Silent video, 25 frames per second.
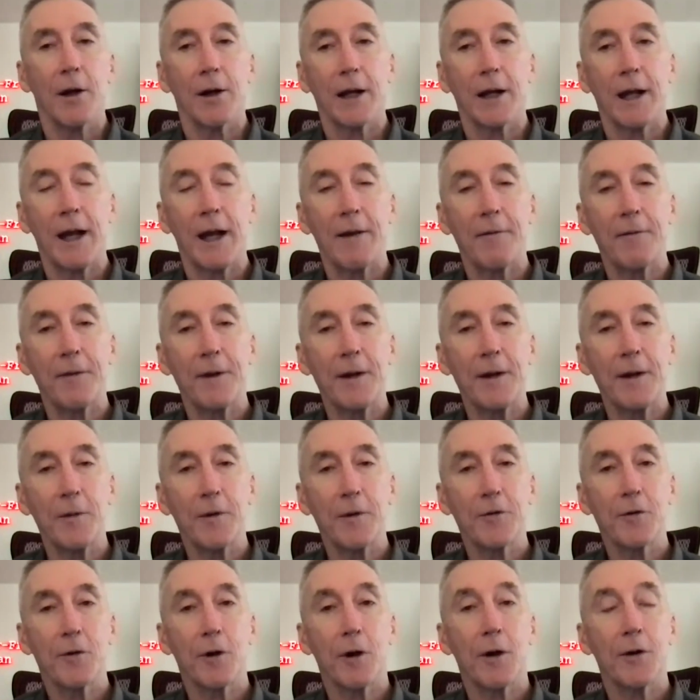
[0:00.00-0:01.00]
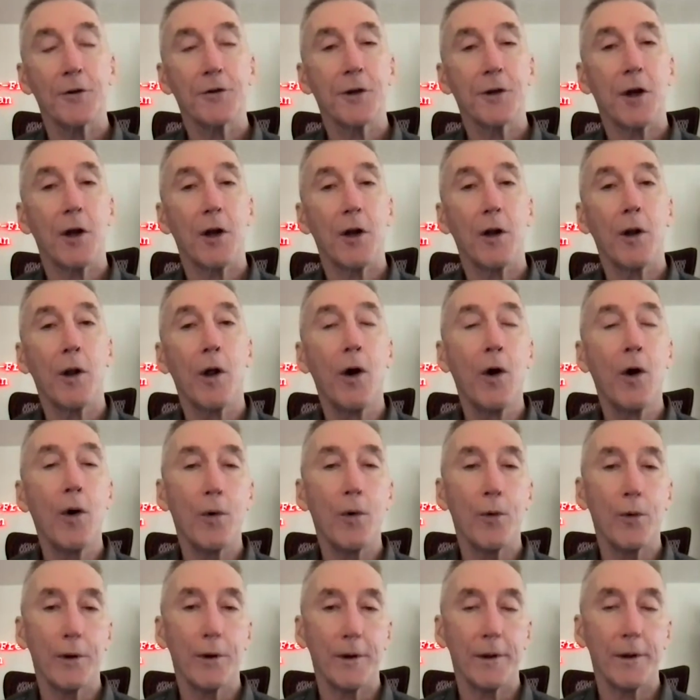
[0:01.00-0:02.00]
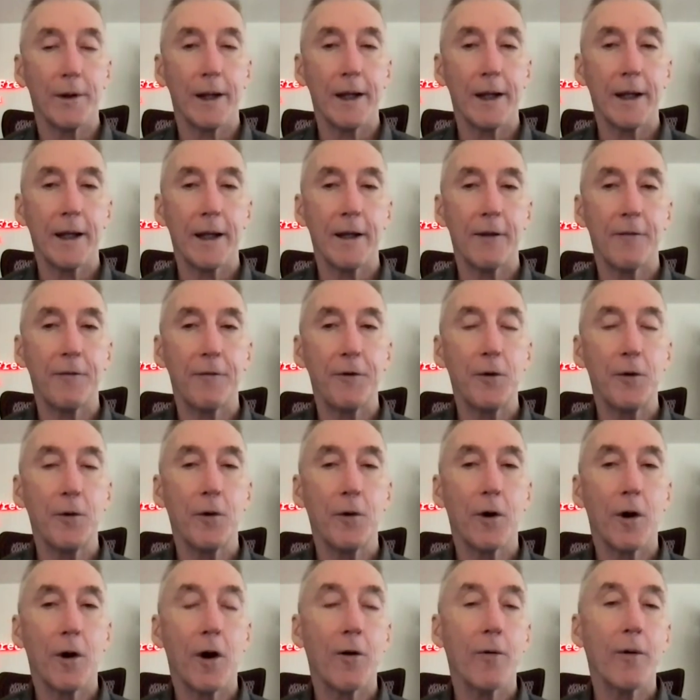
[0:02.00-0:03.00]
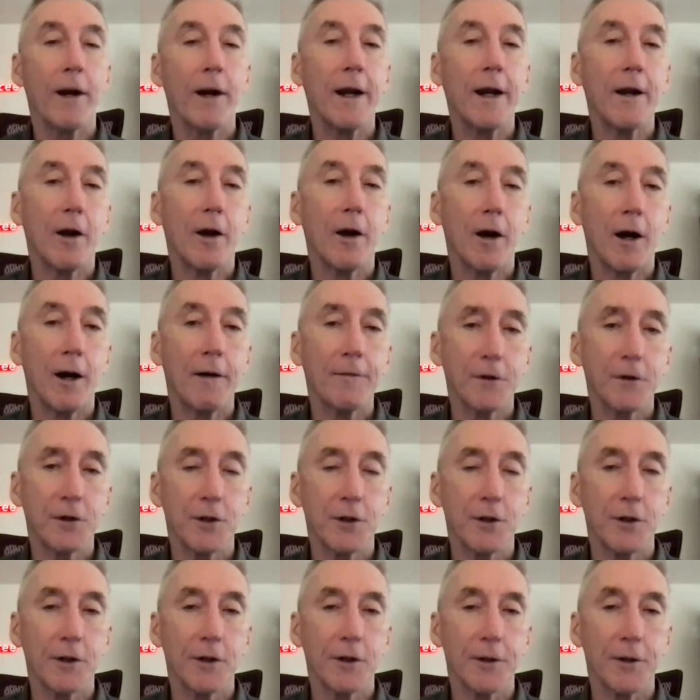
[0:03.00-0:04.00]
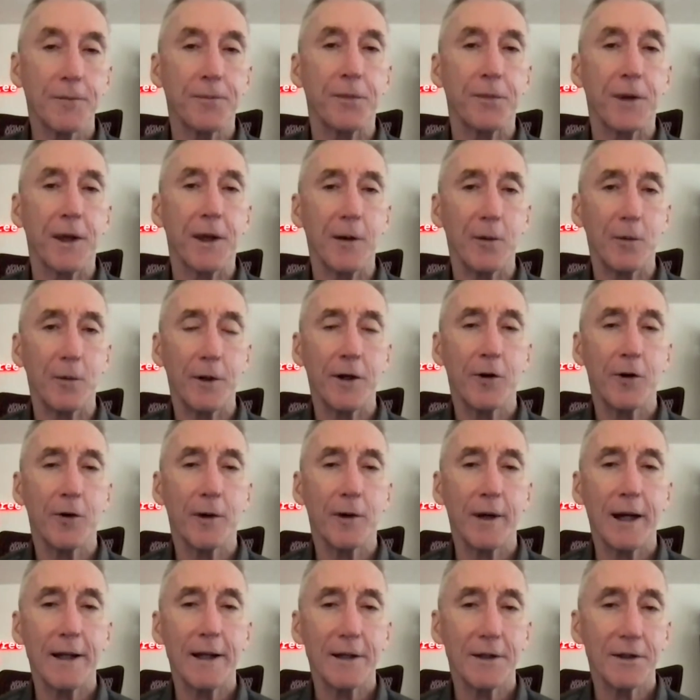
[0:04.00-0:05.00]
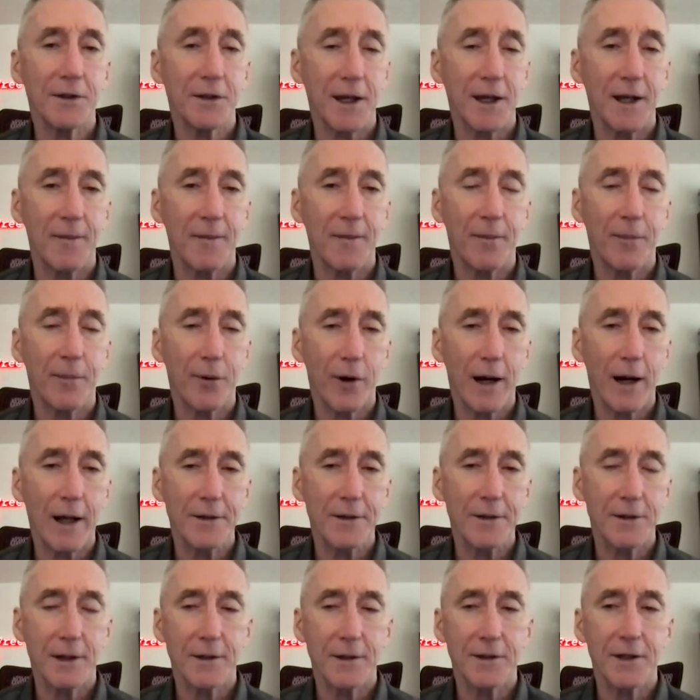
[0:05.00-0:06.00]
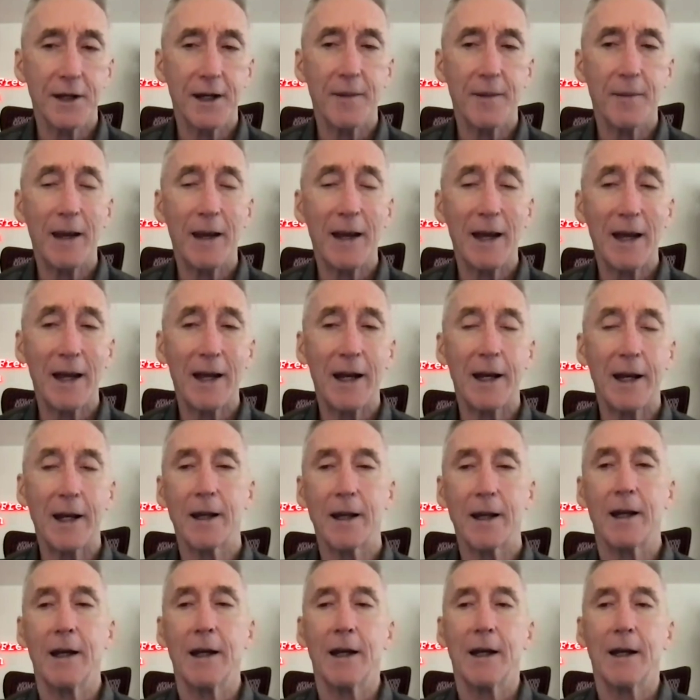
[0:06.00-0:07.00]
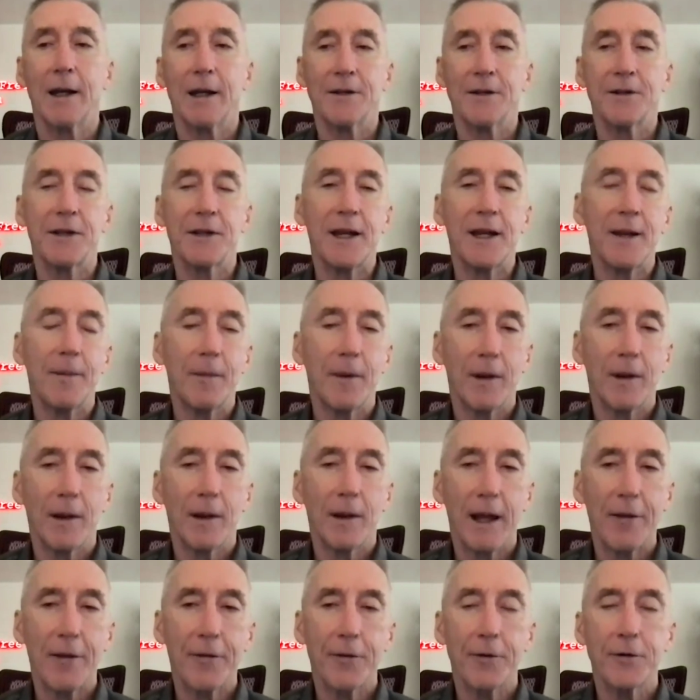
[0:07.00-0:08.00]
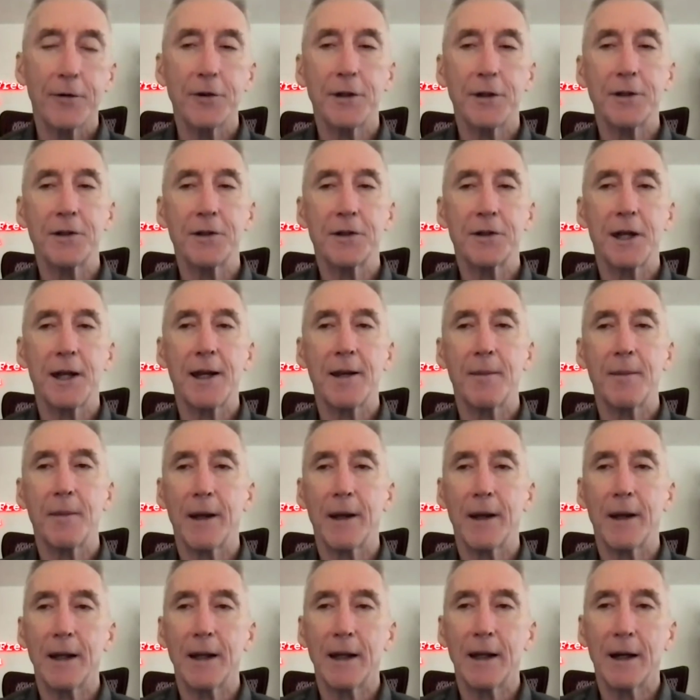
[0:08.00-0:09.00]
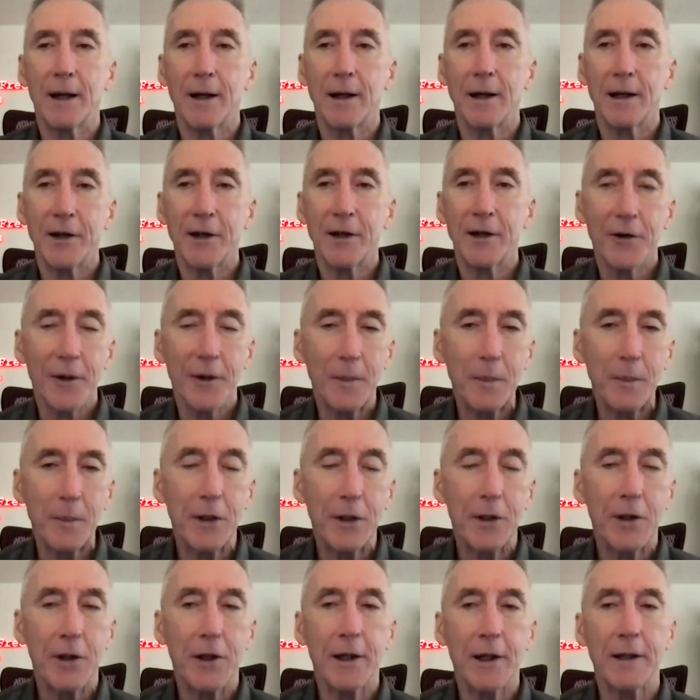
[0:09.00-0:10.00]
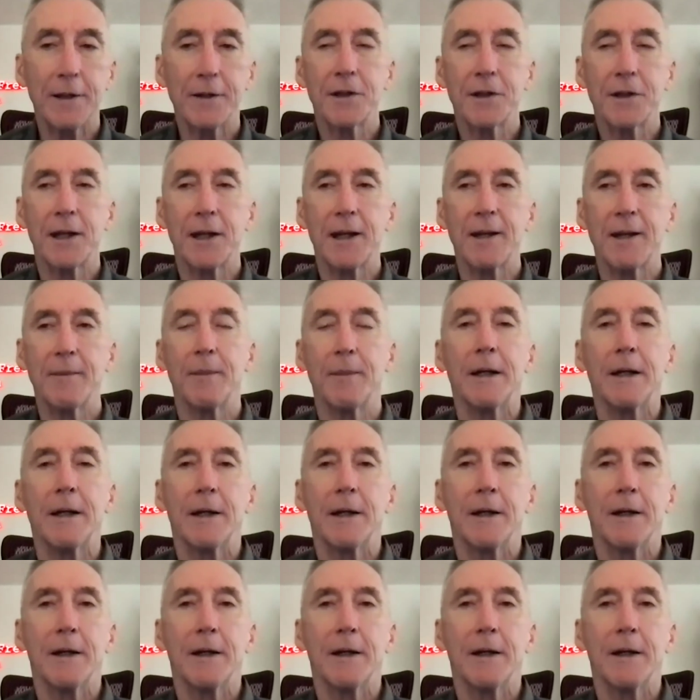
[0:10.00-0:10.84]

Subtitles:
Caffeine withdrawals alone, like if you were already off sugar, it would create the same process, same headache, same lethargy, same irritability, same